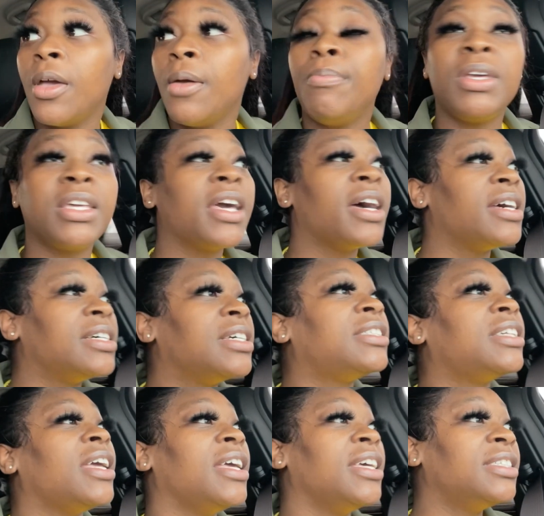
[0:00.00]
because
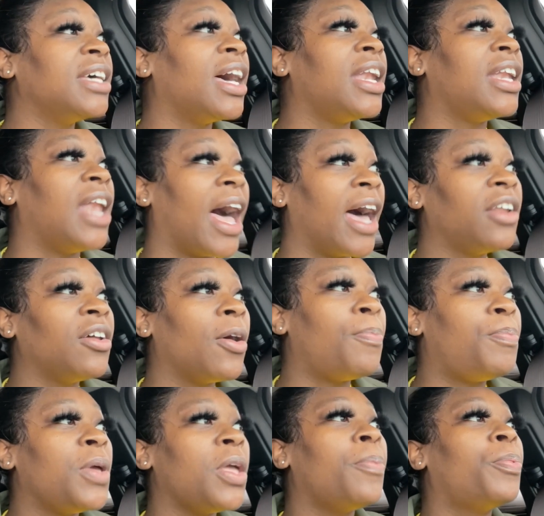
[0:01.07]
it's a lot of
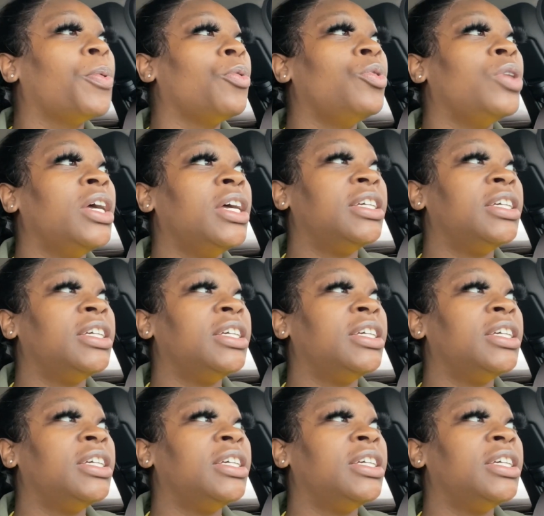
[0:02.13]
people